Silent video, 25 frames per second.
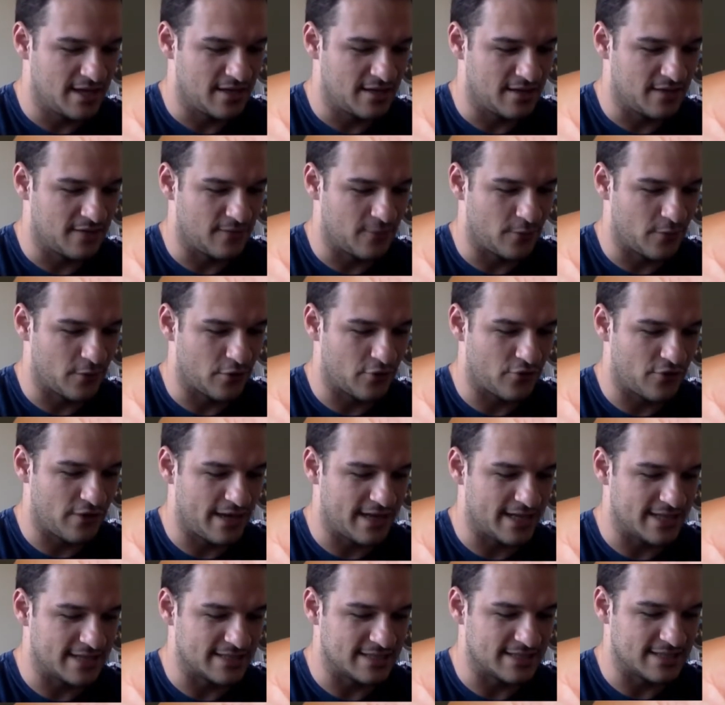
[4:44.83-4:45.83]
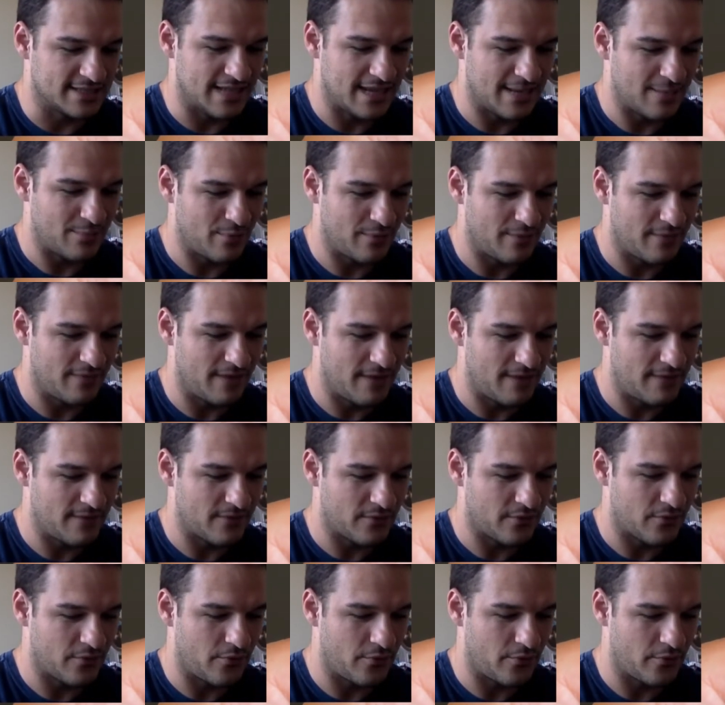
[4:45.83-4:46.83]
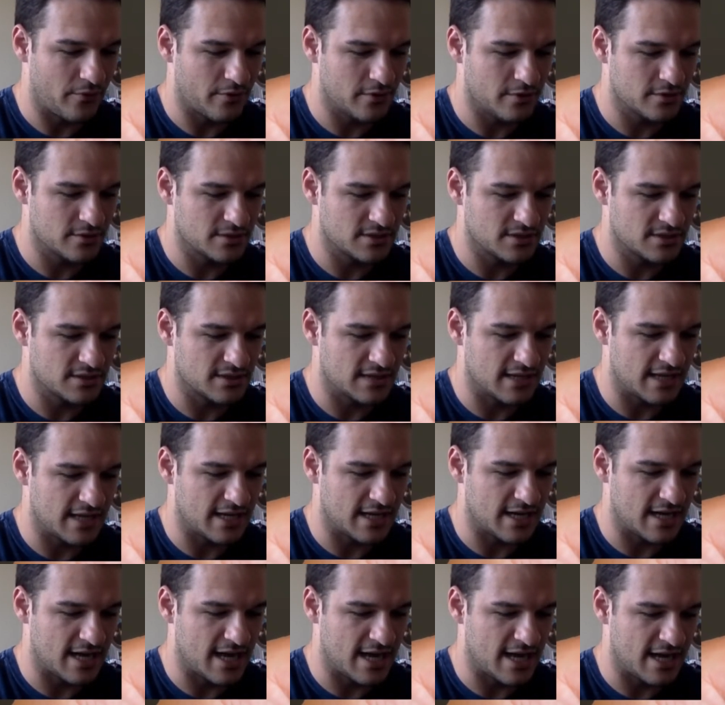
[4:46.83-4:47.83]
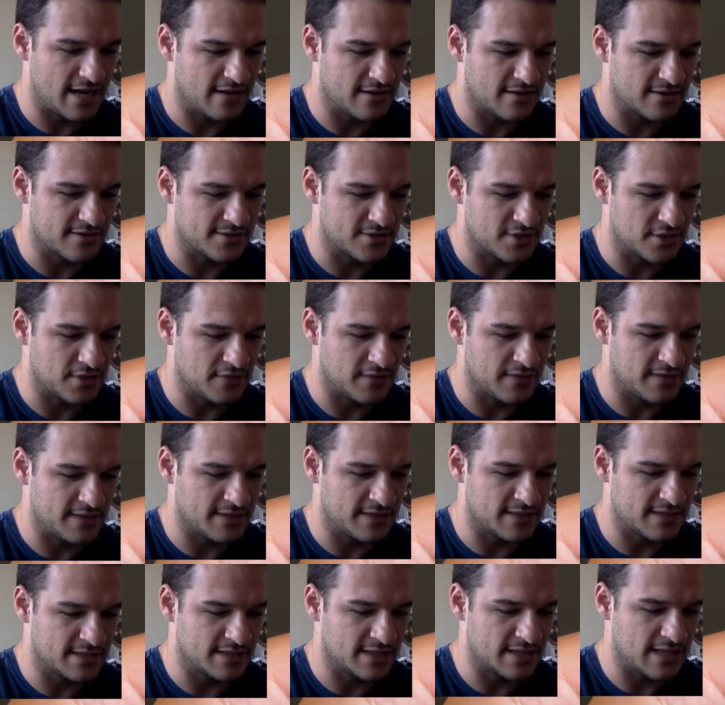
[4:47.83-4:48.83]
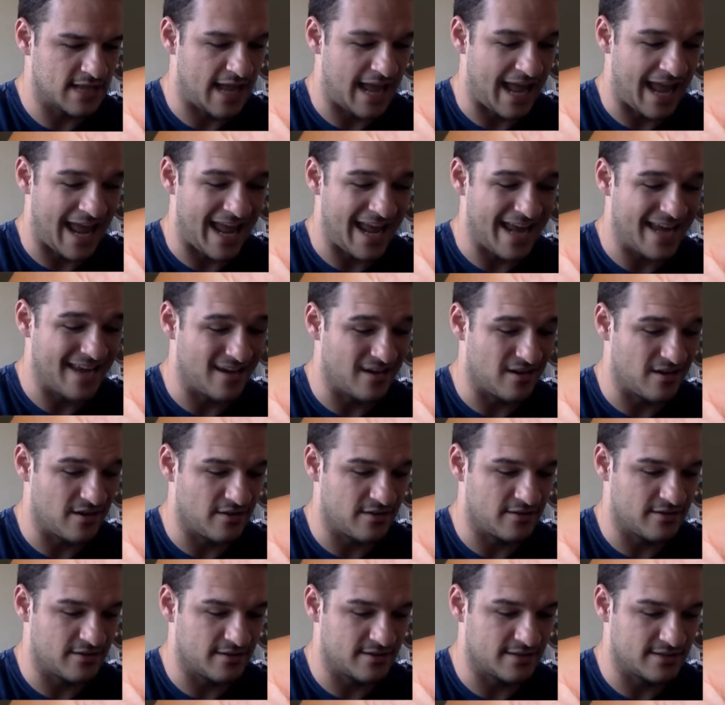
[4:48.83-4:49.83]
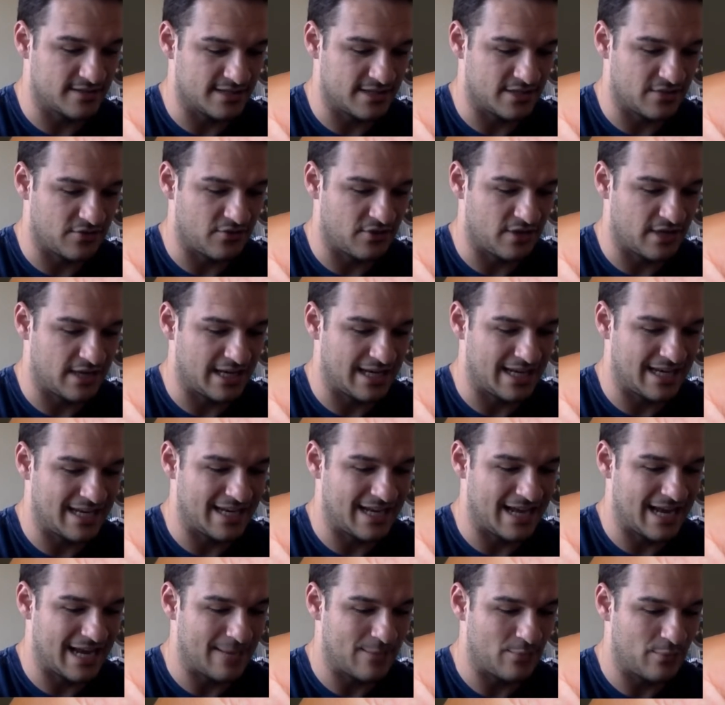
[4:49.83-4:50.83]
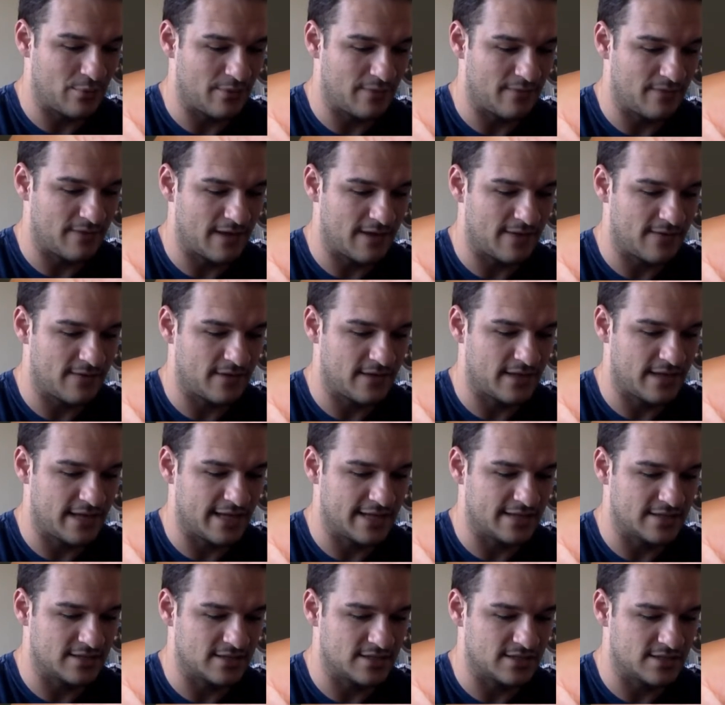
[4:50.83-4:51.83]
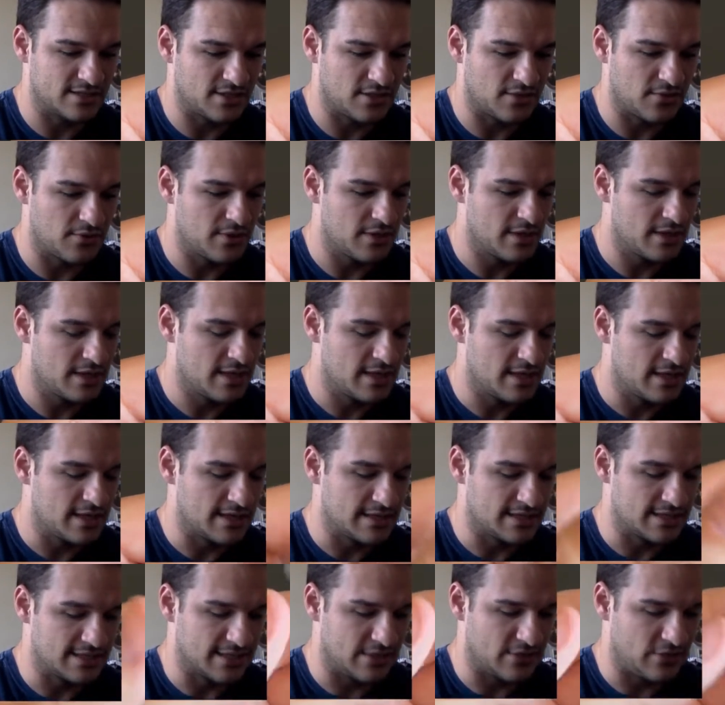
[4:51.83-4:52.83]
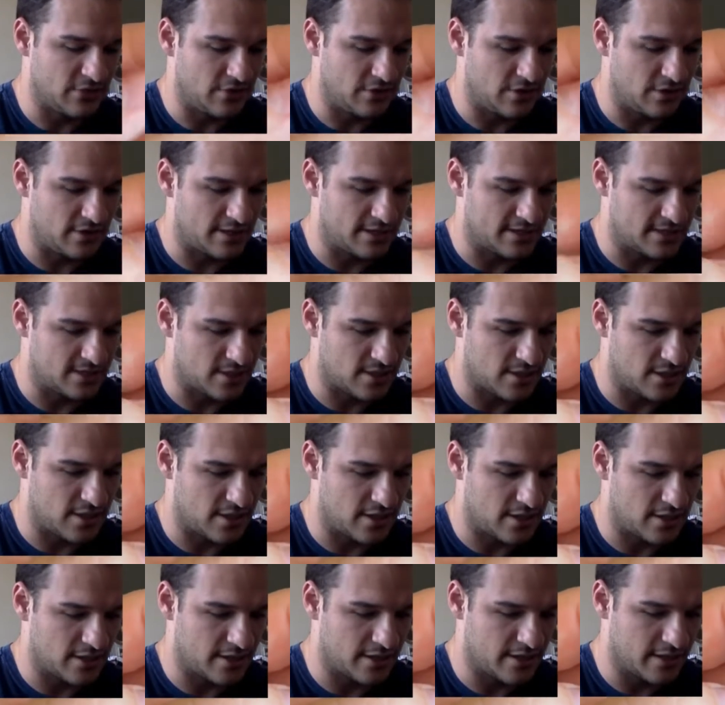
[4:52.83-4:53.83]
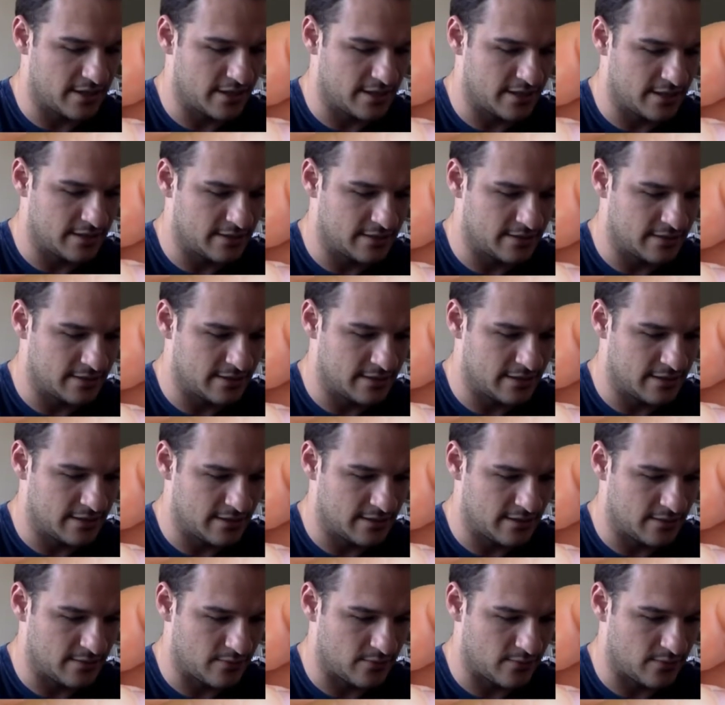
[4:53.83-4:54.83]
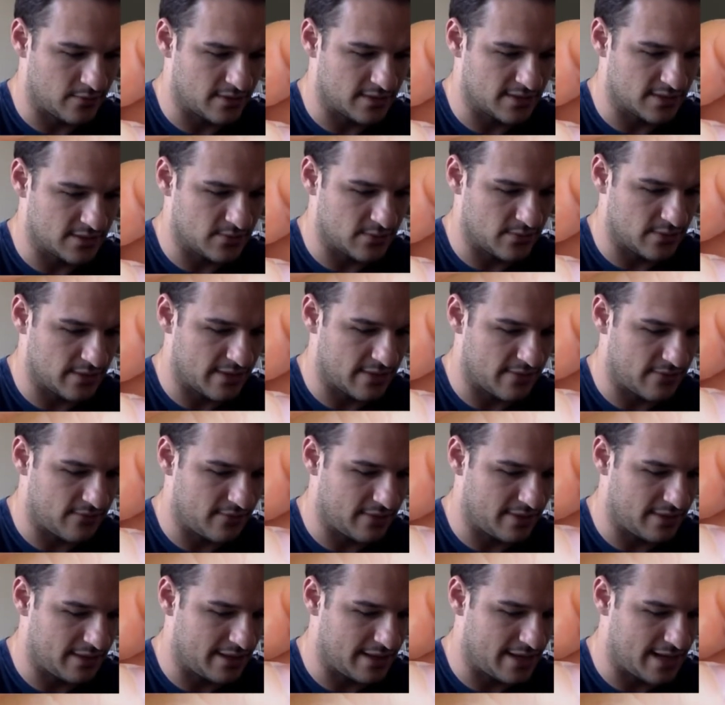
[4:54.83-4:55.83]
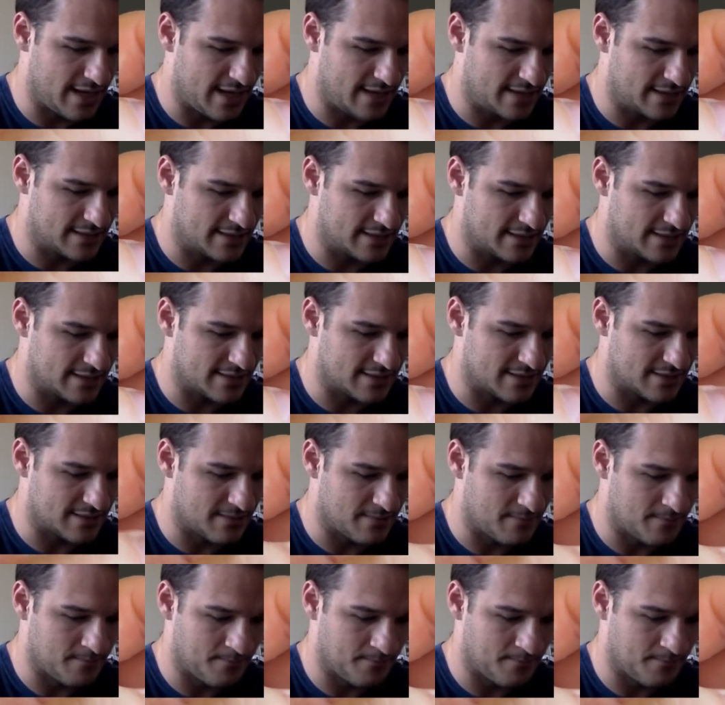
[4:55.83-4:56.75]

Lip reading: the four grades, 9.5 on the corners, got a 9 on the surface, 8 on the centering, and 9.5 on the edges. So the centering on this card was the one that really knocked us.